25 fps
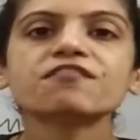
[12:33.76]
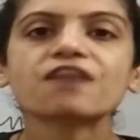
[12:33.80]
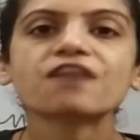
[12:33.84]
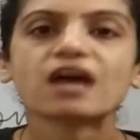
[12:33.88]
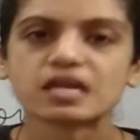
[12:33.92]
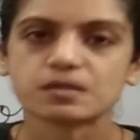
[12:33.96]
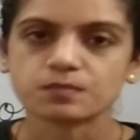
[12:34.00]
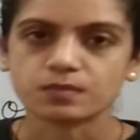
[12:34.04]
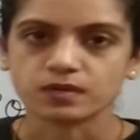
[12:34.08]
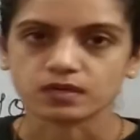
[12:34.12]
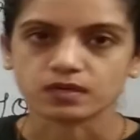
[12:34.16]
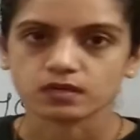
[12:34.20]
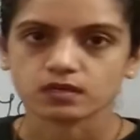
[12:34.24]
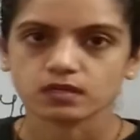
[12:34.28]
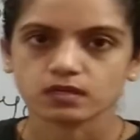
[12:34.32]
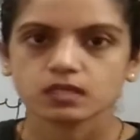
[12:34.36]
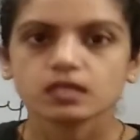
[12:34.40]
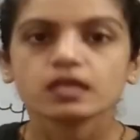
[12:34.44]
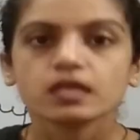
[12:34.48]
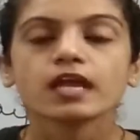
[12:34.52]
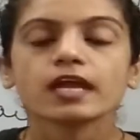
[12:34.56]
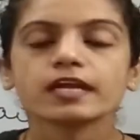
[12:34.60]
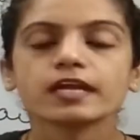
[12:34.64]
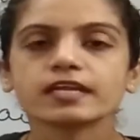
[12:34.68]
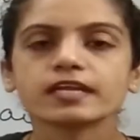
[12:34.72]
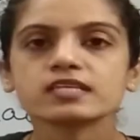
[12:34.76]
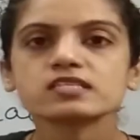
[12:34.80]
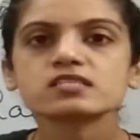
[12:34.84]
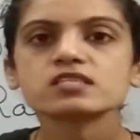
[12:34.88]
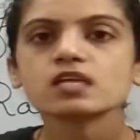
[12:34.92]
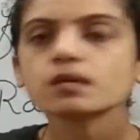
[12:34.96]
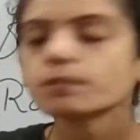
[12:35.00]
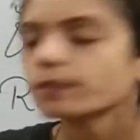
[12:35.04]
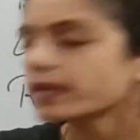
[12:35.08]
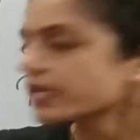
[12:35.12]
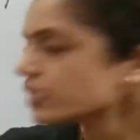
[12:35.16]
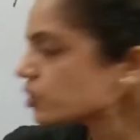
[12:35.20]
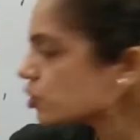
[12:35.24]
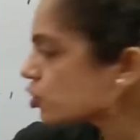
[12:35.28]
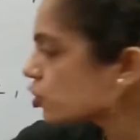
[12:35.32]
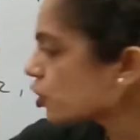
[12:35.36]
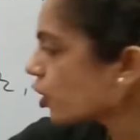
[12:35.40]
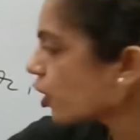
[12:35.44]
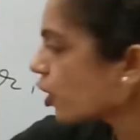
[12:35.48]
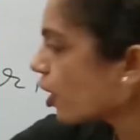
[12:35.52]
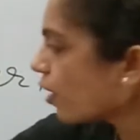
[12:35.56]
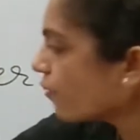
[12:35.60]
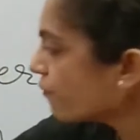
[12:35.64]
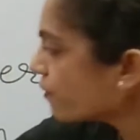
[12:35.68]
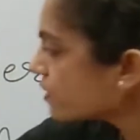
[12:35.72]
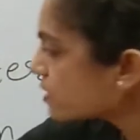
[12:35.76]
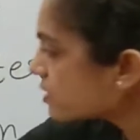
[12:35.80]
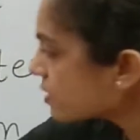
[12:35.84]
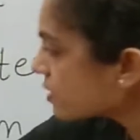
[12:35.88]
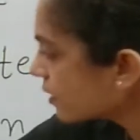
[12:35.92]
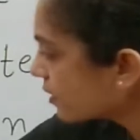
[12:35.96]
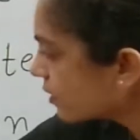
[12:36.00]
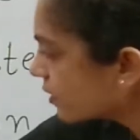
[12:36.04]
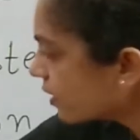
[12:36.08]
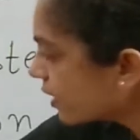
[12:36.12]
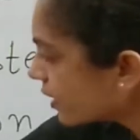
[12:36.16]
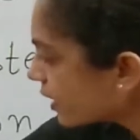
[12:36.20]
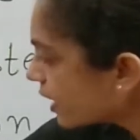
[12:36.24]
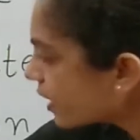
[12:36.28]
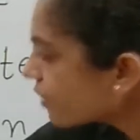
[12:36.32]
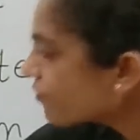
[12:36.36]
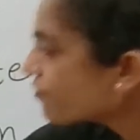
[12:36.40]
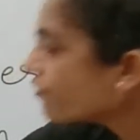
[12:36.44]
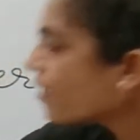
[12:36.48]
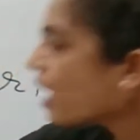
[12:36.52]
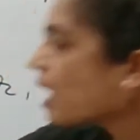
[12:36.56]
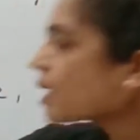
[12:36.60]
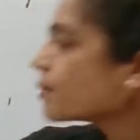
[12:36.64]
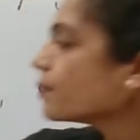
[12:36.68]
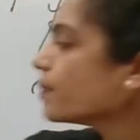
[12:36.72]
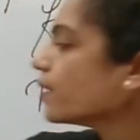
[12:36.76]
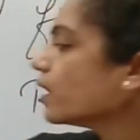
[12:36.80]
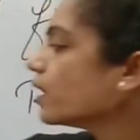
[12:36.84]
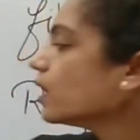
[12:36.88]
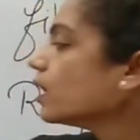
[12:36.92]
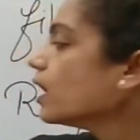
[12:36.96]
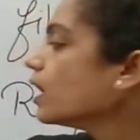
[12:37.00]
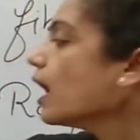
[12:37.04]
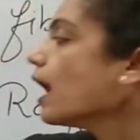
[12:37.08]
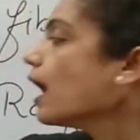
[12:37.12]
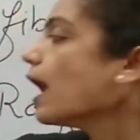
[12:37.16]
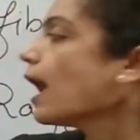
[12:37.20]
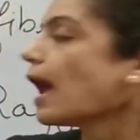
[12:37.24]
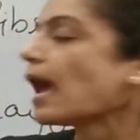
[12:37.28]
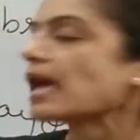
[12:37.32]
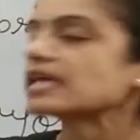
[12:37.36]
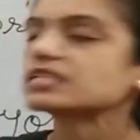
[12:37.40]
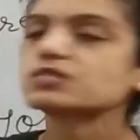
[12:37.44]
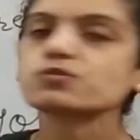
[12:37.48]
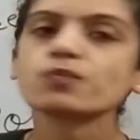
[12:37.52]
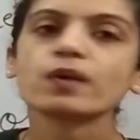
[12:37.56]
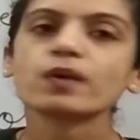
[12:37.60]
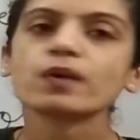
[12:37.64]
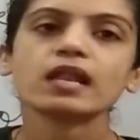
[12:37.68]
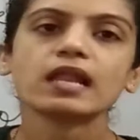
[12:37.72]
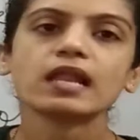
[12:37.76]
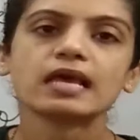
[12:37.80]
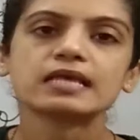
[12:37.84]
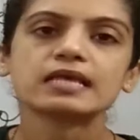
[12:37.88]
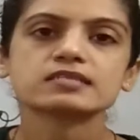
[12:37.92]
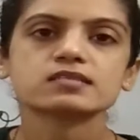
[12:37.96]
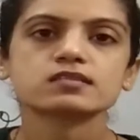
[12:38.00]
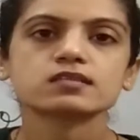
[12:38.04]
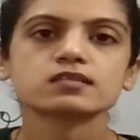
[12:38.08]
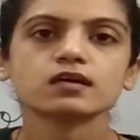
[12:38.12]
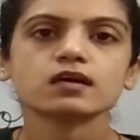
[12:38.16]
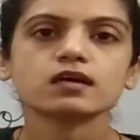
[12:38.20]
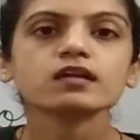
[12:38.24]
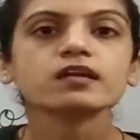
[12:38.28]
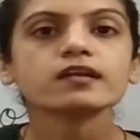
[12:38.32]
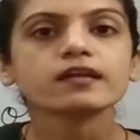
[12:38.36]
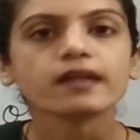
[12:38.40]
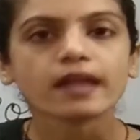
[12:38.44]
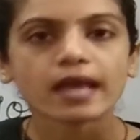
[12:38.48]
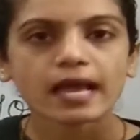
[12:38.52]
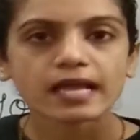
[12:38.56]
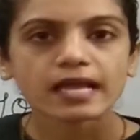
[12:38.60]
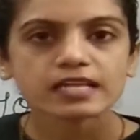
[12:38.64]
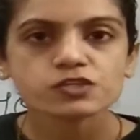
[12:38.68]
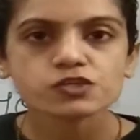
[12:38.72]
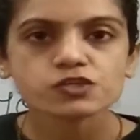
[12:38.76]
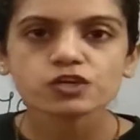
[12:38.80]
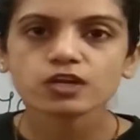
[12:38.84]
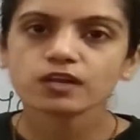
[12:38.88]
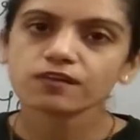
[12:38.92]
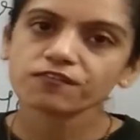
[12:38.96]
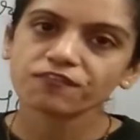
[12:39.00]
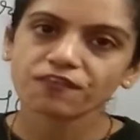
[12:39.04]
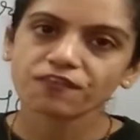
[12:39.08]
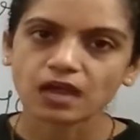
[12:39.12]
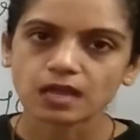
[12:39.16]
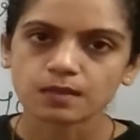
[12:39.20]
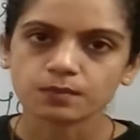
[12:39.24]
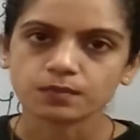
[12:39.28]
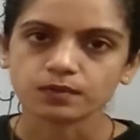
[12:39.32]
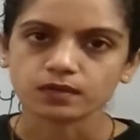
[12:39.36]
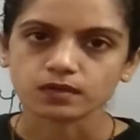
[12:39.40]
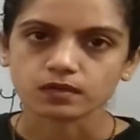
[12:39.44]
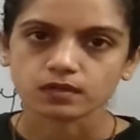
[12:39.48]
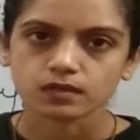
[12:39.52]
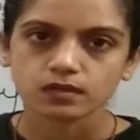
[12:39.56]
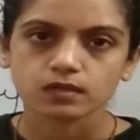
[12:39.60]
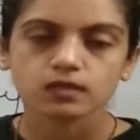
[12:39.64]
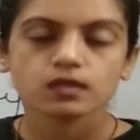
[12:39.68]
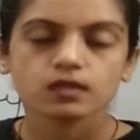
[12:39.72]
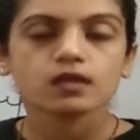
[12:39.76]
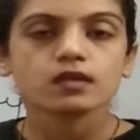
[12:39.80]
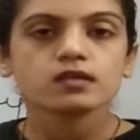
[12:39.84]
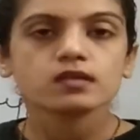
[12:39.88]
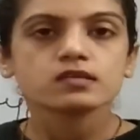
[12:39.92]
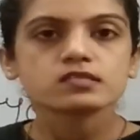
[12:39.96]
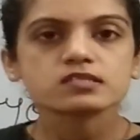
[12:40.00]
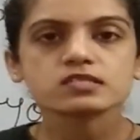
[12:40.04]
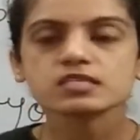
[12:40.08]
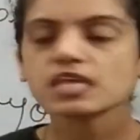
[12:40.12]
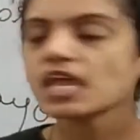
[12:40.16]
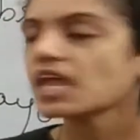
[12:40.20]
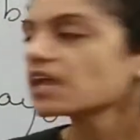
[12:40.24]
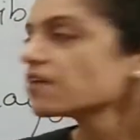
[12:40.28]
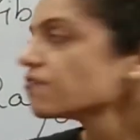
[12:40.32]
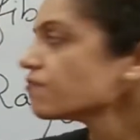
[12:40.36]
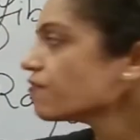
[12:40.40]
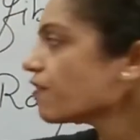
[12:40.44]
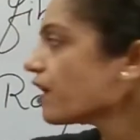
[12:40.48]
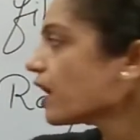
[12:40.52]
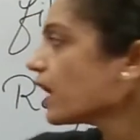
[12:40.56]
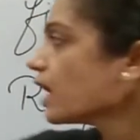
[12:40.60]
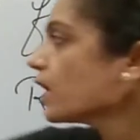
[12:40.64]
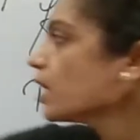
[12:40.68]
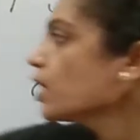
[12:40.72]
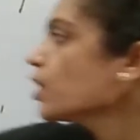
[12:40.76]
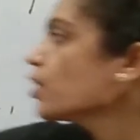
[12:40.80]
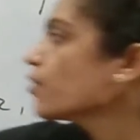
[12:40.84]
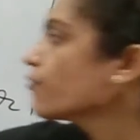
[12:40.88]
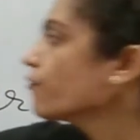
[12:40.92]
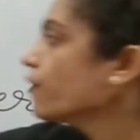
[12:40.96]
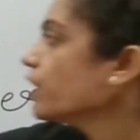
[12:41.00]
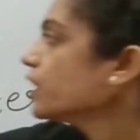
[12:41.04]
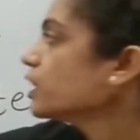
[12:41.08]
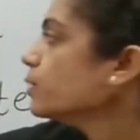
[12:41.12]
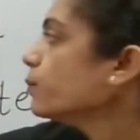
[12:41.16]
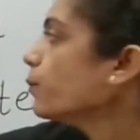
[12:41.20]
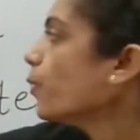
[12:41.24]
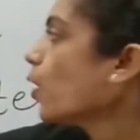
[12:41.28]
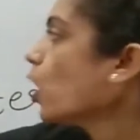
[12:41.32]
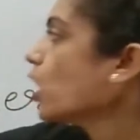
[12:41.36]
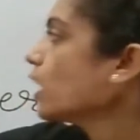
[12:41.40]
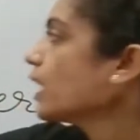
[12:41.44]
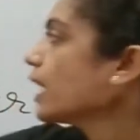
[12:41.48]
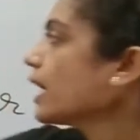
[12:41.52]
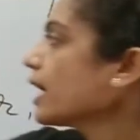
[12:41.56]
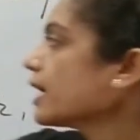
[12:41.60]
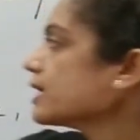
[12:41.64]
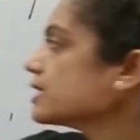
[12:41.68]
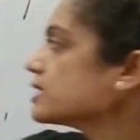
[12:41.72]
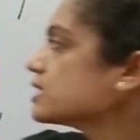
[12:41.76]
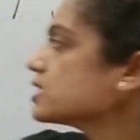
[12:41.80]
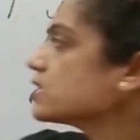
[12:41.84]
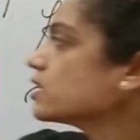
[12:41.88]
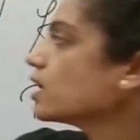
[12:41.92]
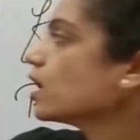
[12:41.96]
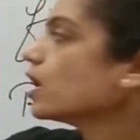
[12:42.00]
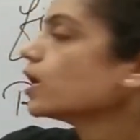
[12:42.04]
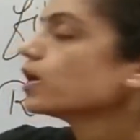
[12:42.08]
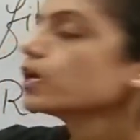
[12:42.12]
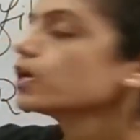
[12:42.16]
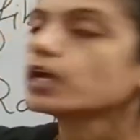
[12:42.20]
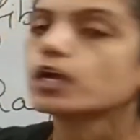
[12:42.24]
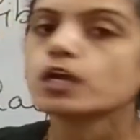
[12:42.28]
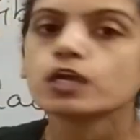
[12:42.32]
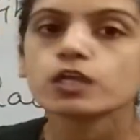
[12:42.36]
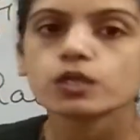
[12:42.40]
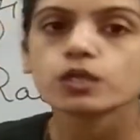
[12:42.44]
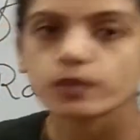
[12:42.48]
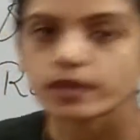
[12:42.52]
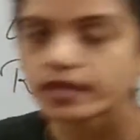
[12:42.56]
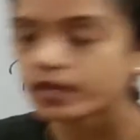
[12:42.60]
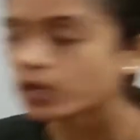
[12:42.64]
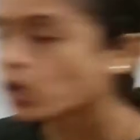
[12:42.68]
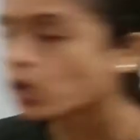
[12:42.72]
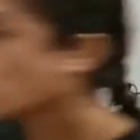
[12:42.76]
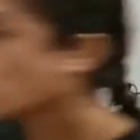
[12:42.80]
fiber. It is the mixture of a synthetic fiber as well as the natural fiber. Same way with polyester, you can